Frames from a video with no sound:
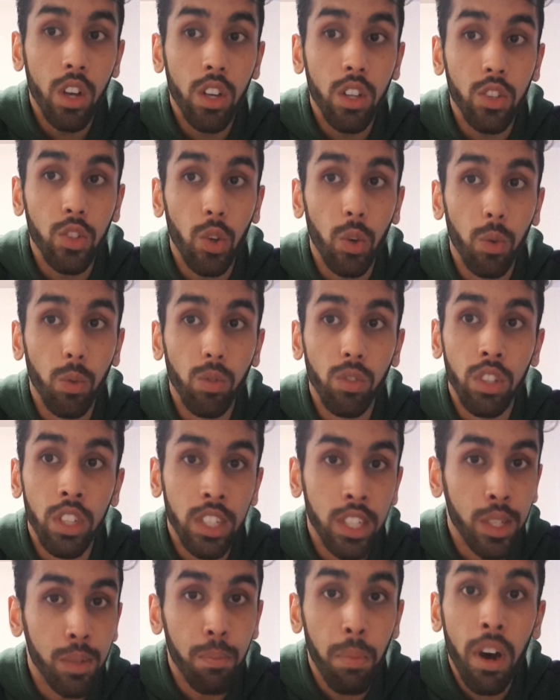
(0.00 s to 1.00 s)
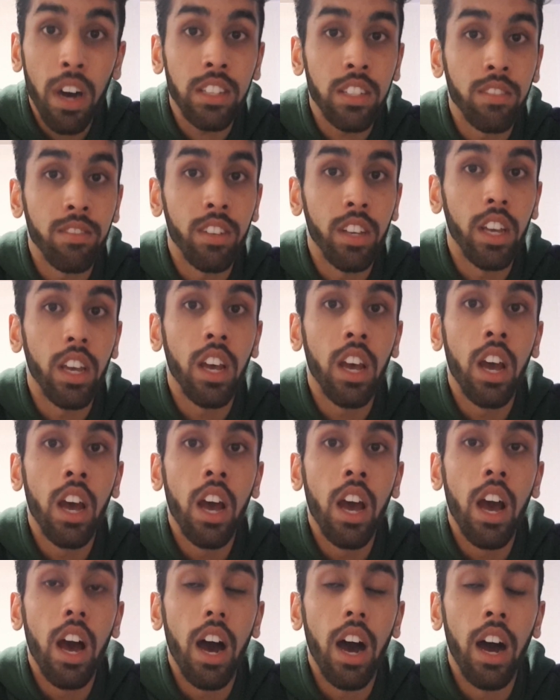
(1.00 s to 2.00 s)
So this is part of it,
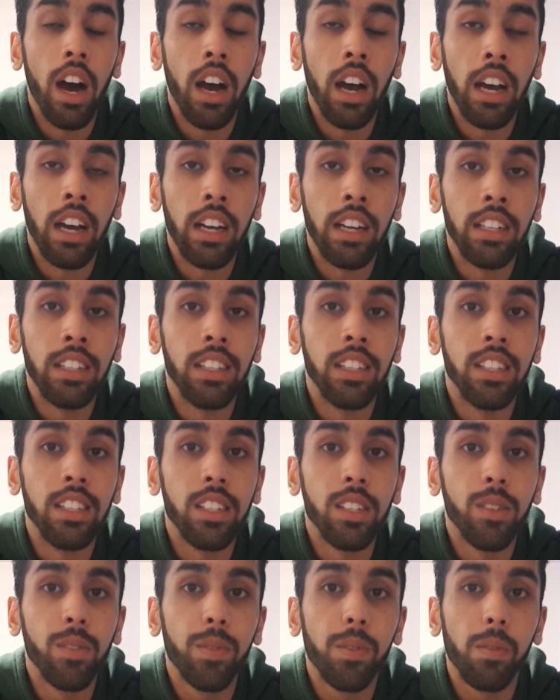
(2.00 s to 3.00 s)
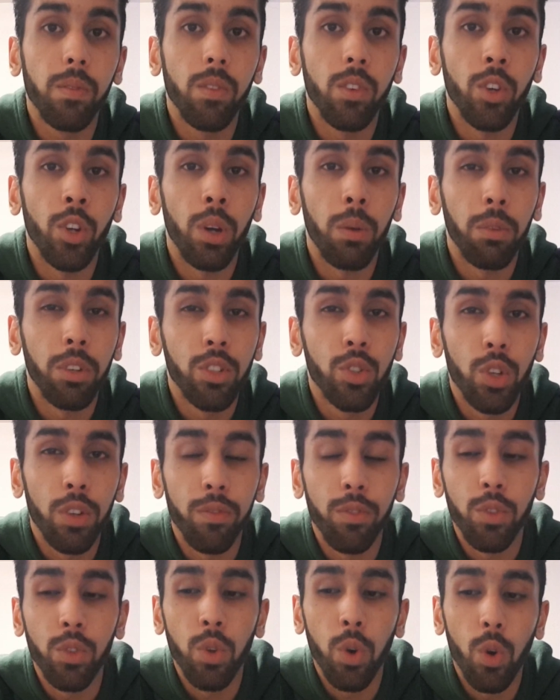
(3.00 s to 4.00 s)
and I'm going to sort
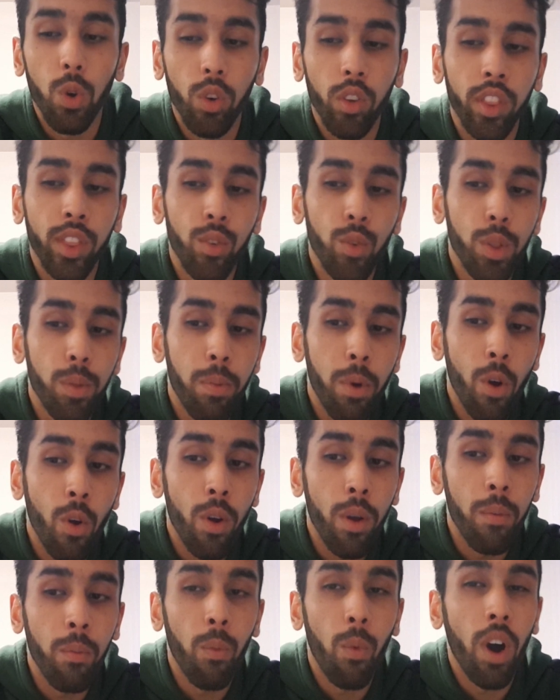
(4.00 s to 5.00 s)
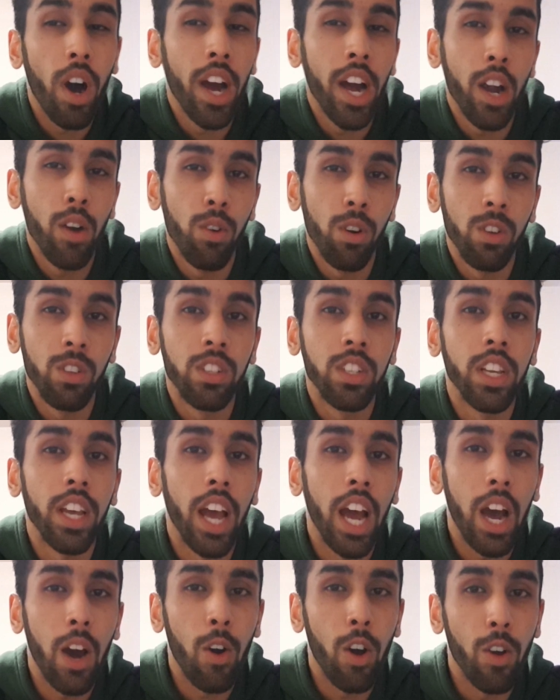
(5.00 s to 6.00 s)
of talk through the poem, why I wrote it,
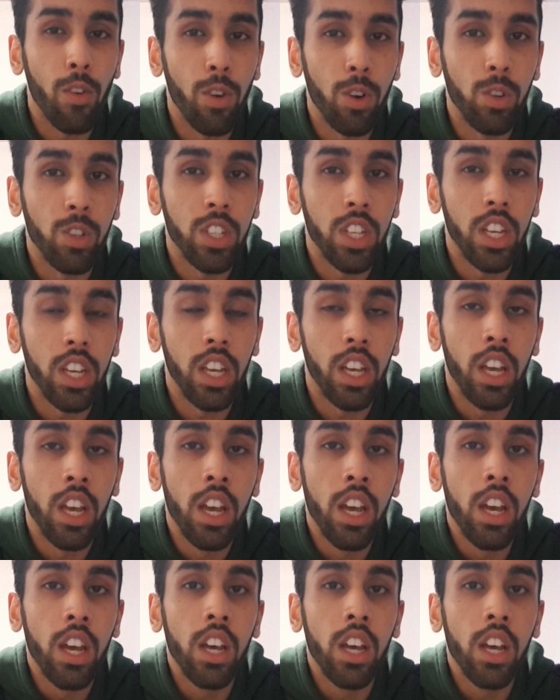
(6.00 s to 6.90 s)
how I wrote it,